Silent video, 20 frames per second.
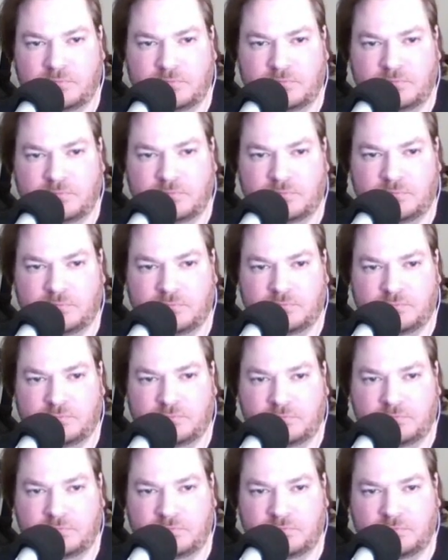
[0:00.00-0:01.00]

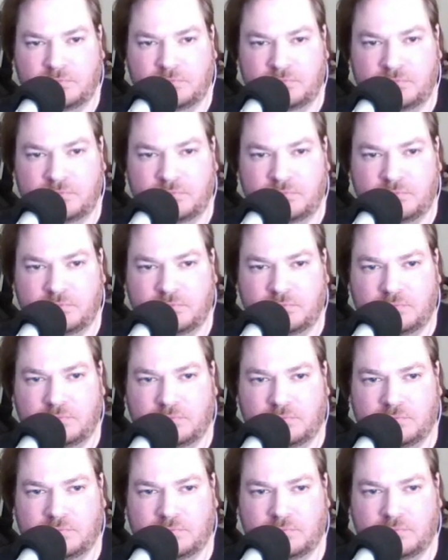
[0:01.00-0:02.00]

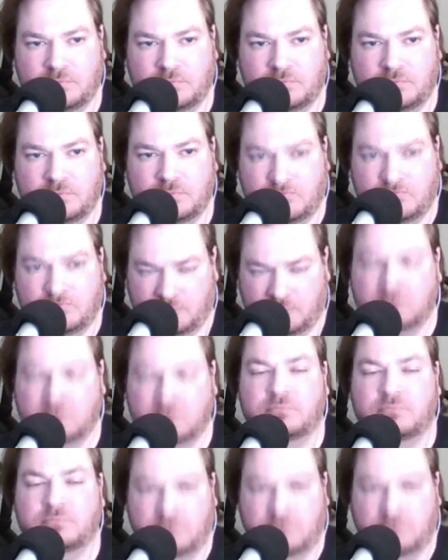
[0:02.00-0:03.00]

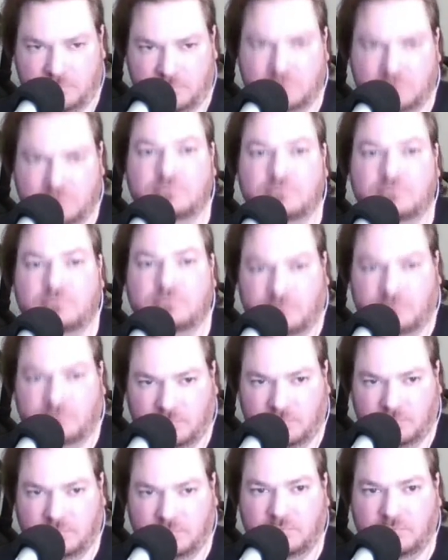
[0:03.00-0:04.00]

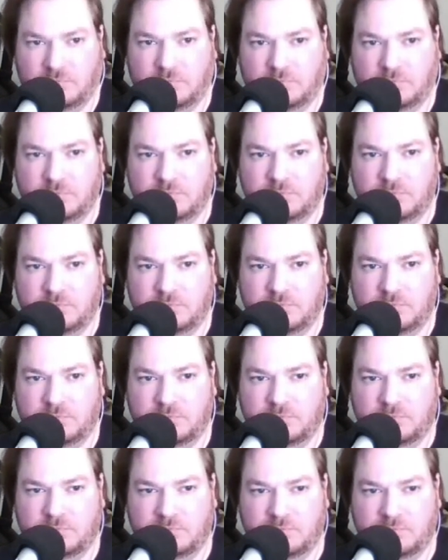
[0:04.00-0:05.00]

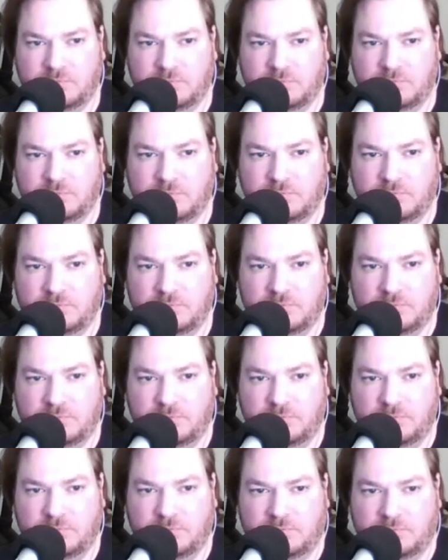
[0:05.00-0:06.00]

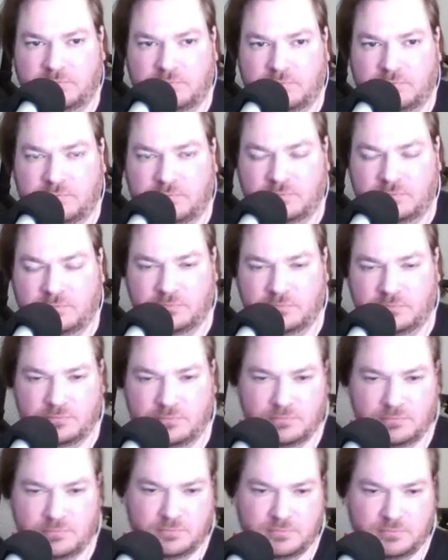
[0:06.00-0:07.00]

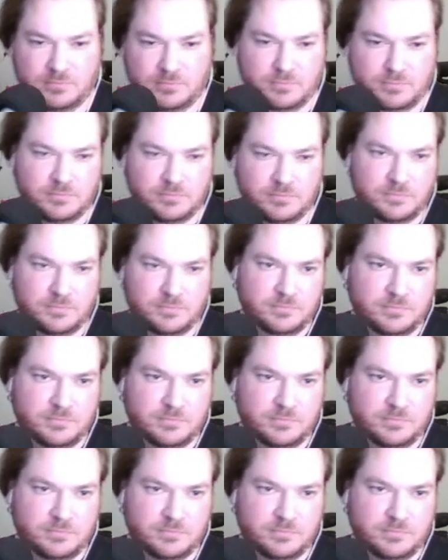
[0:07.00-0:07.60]
(not speaking)